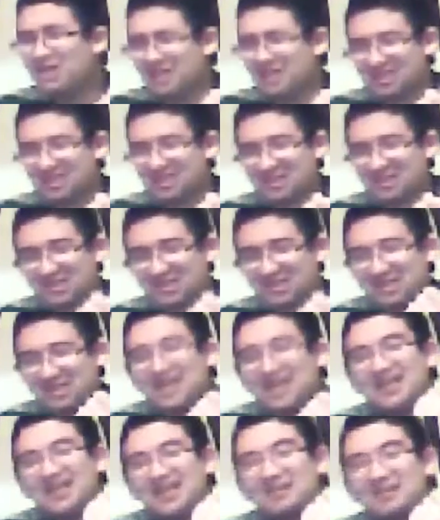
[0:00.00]

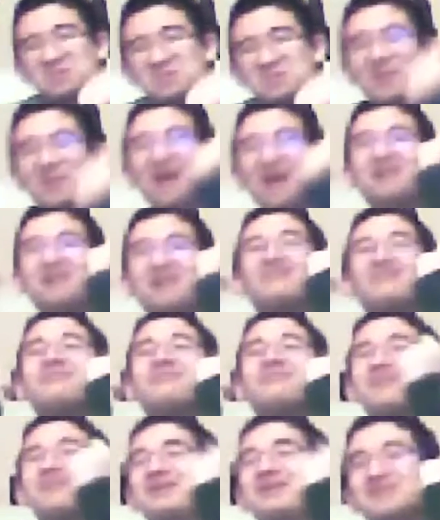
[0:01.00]
much in the span
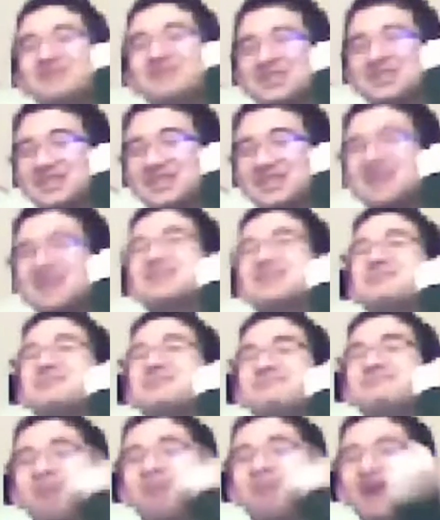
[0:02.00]
of five to
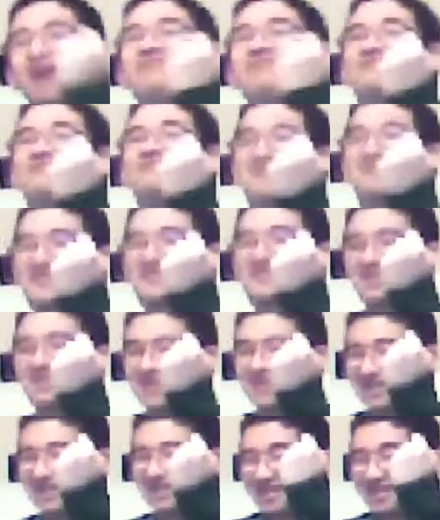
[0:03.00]
six
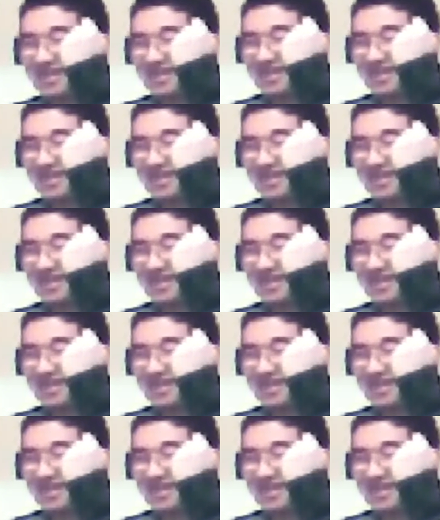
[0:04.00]
months!